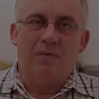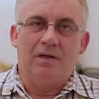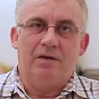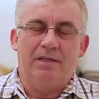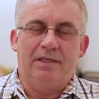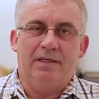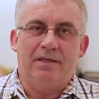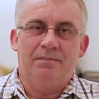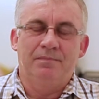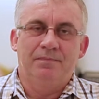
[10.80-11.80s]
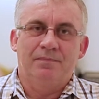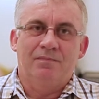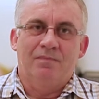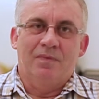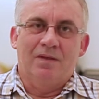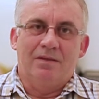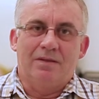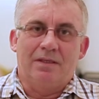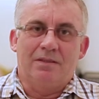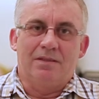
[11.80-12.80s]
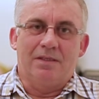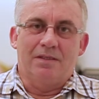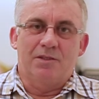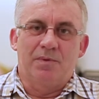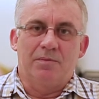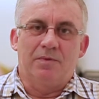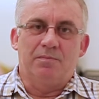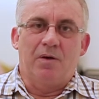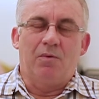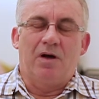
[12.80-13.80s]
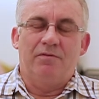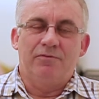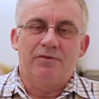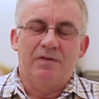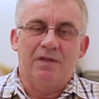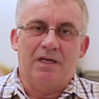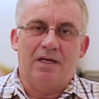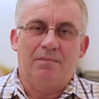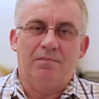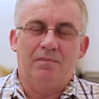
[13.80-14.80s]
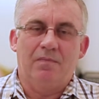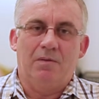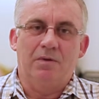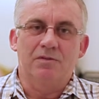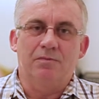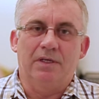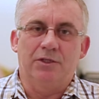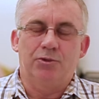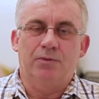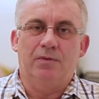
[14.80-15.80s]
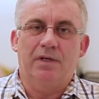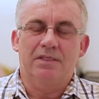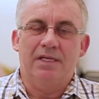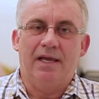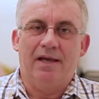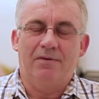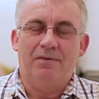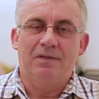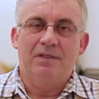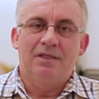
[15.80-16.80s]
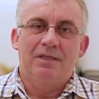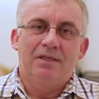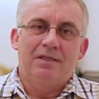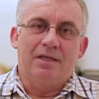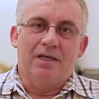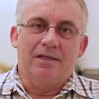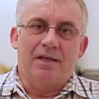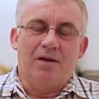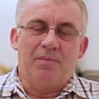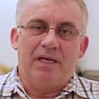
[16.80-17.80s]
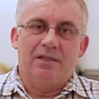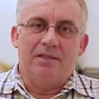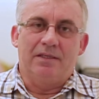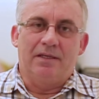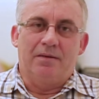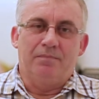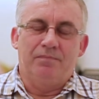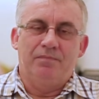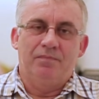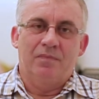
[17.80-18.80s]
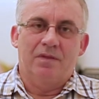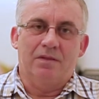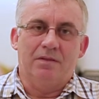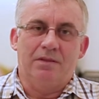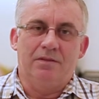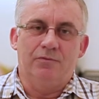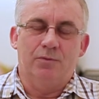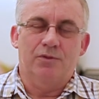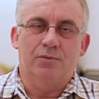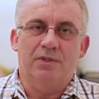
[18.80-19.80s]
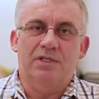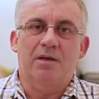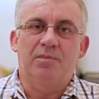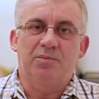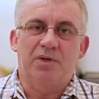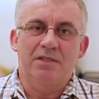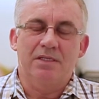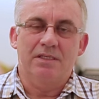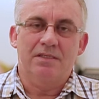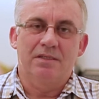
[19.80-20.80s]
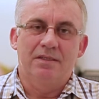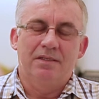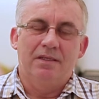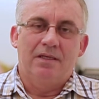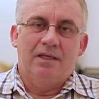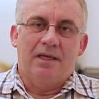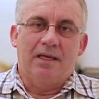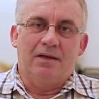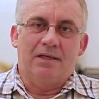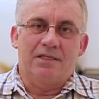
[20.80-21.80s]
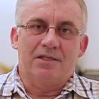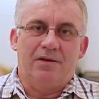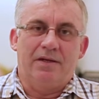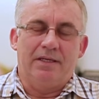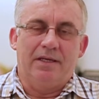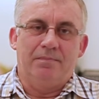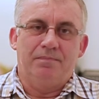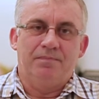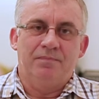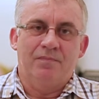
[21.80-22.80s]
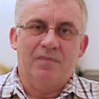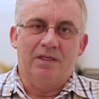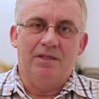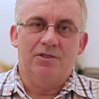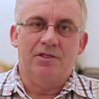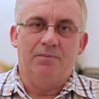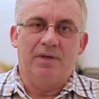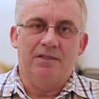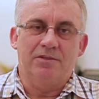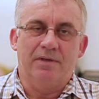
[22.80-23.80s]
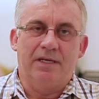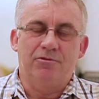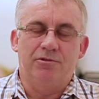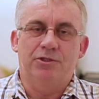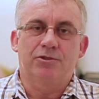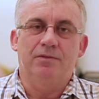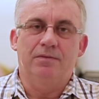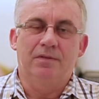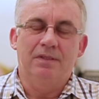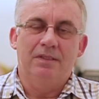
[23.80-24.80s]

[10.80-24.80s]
When I had split with my wife, I wasn't really sure as to how to go about the divorce or the settlement process. And I guess I initially went to a traditional